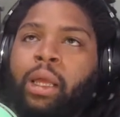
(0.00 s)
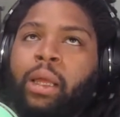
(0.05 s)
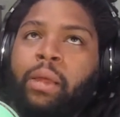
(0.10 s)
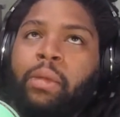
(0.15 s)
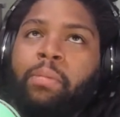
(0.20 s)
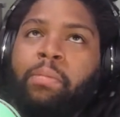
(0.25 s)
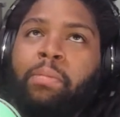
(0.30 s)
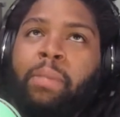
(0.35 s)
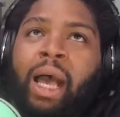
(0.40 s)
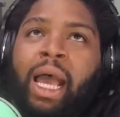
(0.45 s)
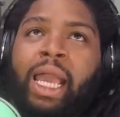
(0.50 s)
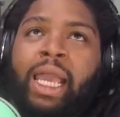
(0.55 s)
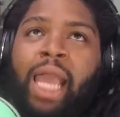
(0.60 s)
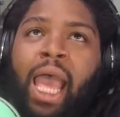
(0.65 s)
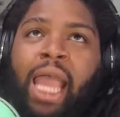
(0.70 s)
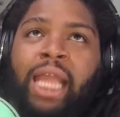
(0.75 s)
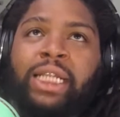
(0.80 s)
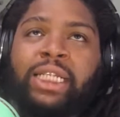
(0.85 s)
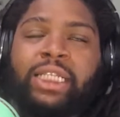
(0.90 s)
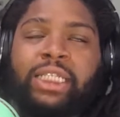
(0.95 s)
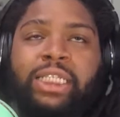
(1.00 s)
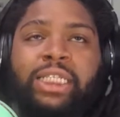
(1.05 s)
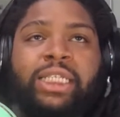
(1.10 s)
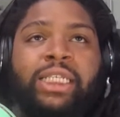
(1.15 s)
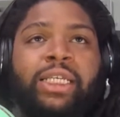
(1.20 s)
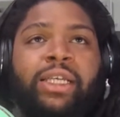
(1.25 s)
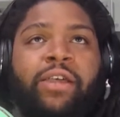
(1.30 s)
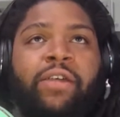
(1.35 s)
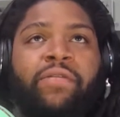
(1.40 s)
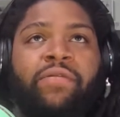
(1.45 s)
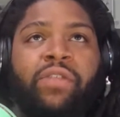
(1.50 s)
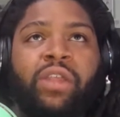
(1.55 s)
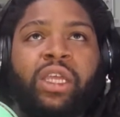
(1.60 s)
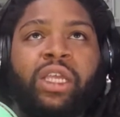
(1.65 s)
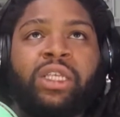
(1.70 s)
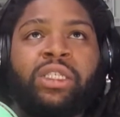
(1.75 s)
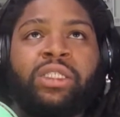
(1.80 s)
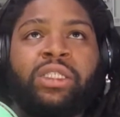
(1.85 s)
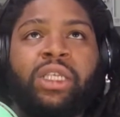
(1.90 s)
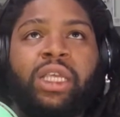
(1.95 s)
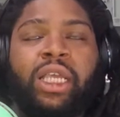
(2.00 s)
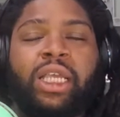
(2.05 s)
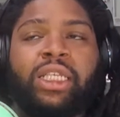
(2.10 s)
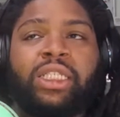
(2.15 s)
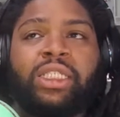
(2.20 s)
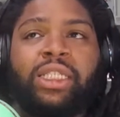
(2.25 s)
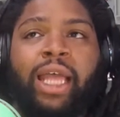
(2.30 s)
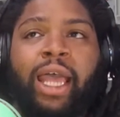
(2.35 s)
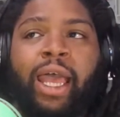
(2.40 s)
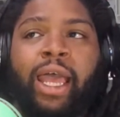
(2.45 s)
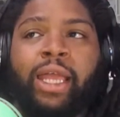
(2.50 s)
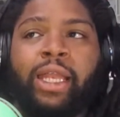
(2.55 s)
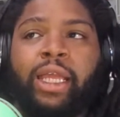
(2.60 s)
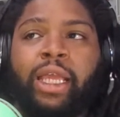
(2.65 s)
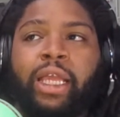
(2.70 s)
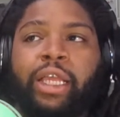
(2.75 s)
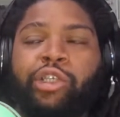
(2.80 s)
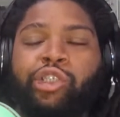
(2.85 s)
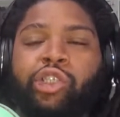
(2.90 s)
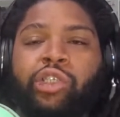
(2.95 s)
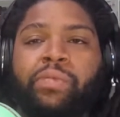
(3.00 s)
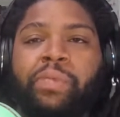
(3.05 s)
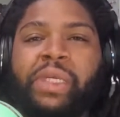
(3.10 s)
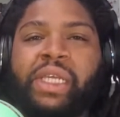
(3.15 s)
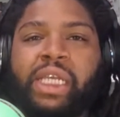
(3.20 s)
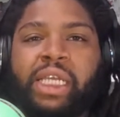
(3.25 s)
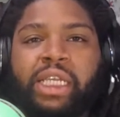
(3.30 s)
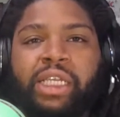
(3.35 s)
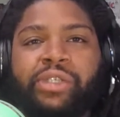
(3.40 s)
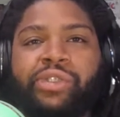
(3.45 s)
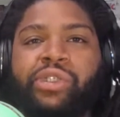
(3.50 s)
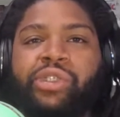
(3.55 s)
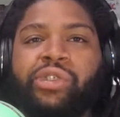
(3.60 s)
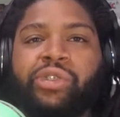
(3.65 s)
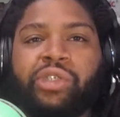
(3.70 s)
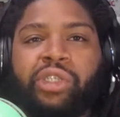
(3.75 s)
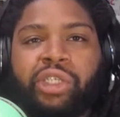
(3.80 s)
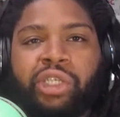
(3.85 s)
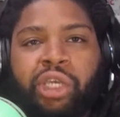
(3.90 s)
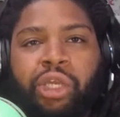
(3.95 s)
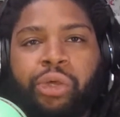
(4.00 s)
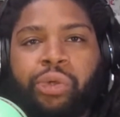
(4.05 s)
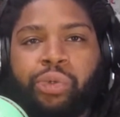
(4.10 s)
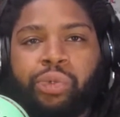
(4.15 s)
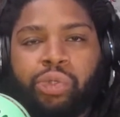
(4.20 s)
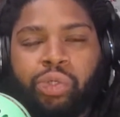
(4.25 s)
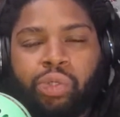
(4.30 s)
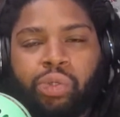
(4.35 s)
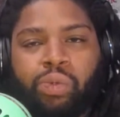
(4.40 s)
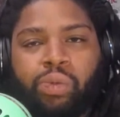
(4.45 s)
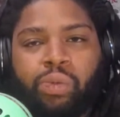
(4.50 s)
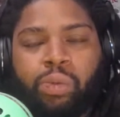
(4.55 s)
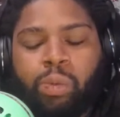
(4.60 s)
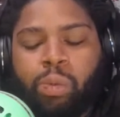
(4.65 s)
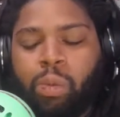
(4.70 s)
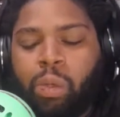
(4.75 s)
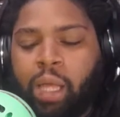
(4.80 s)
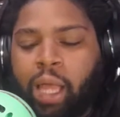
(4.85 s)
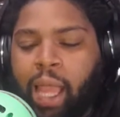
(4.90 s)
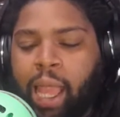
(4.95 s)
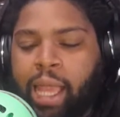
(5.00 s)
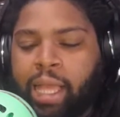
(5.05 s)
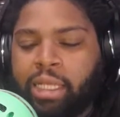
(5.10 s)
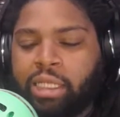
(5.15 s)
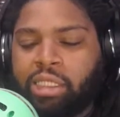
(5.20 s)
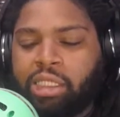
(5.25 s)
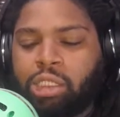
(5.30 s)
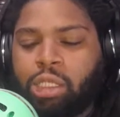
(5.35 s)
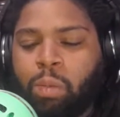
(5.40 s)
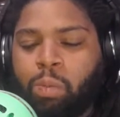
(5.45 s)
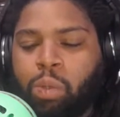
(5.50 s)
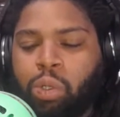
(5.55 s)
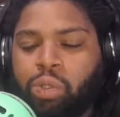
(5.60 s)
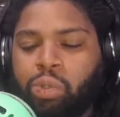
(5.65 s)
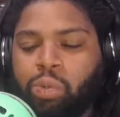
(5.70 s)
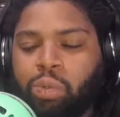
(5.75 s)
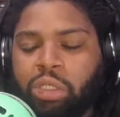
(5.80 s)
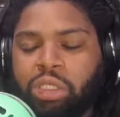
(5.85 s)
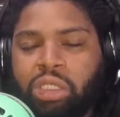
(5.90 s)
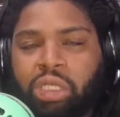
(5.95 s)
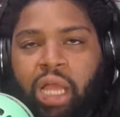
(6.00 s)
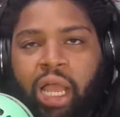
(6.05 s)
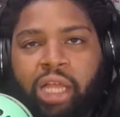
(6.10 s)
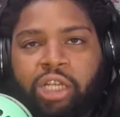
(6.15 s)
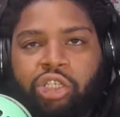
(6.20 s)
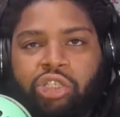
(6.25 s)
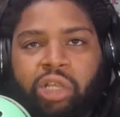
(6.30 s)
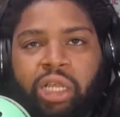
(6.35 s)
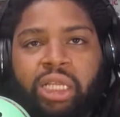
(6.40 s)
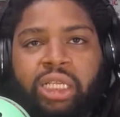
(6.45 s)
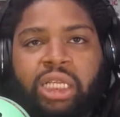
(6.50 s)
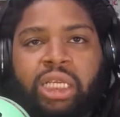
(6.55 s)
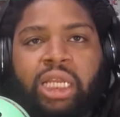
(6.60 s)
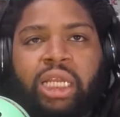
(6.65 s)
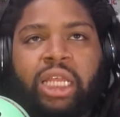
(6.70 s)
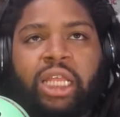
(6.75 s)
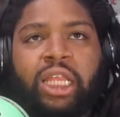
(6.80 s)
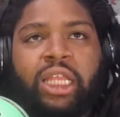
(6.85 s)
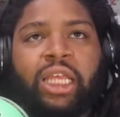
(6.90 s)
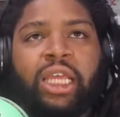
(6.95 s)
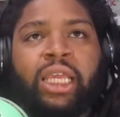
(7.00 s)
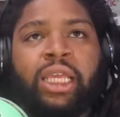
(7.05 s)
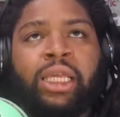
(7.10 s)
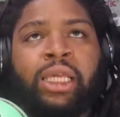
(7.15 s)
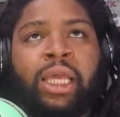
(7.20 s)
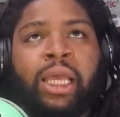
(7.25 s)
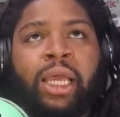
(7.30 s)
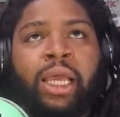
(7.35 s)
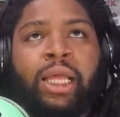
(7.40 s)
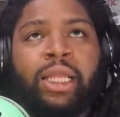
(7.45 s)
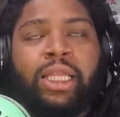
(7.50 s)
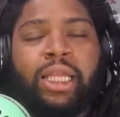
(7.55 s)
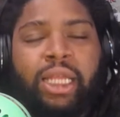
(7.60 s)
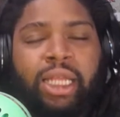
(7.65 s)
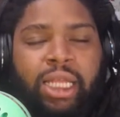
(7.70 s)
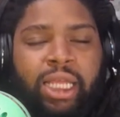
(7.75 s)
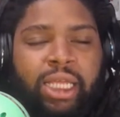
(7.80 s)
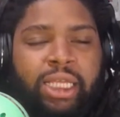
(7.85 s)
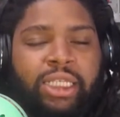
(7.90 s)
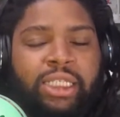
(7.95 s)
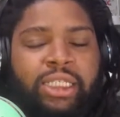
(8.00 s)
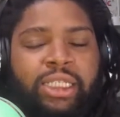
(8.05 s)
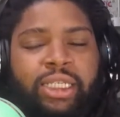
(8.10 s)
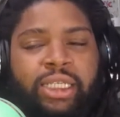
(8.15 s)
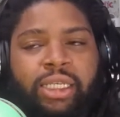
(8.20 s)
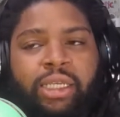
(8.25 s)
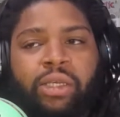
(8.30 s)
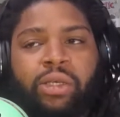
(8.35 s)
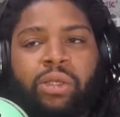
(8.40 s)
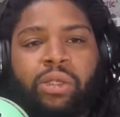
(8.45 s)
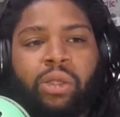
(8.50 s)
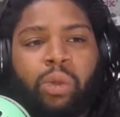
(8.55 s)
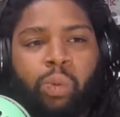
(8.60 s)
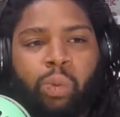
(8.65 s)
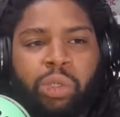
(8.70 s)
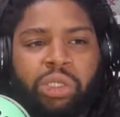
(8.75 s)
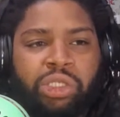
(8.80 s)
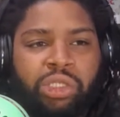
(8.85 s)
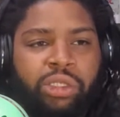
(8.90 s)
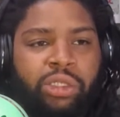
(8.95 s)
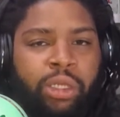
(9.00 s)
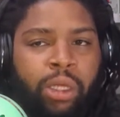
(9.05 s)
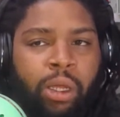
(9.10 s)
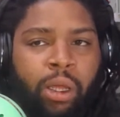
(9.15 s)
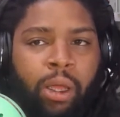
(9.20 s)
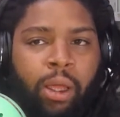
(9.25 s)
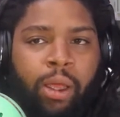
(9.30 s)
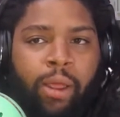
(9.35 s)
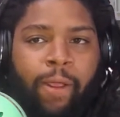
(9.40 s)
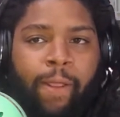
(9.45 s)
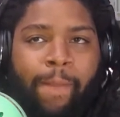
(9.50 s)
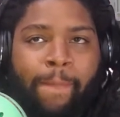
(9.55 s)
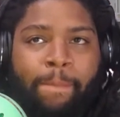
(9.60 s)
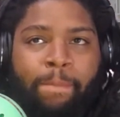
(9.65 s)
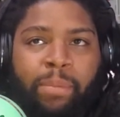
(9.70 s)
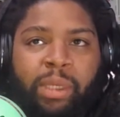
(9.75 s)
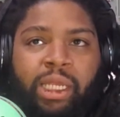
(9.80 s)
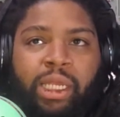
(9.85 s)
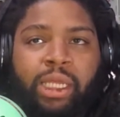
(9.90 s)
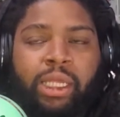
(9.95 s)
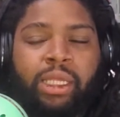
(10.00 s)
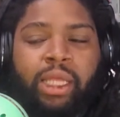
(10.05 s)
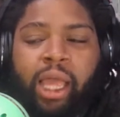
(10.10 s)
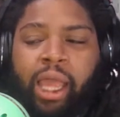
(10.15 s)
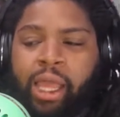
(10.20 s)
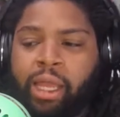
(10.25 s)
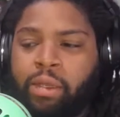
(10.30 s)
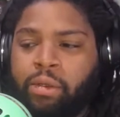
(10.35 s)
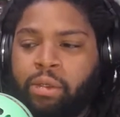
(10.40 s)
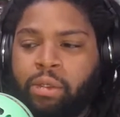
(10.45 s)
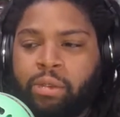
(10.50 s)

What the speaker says: my idea of this is that it should be easier to kill you as someone who is not trained in anything than it is to kill a wizard. Meaning that,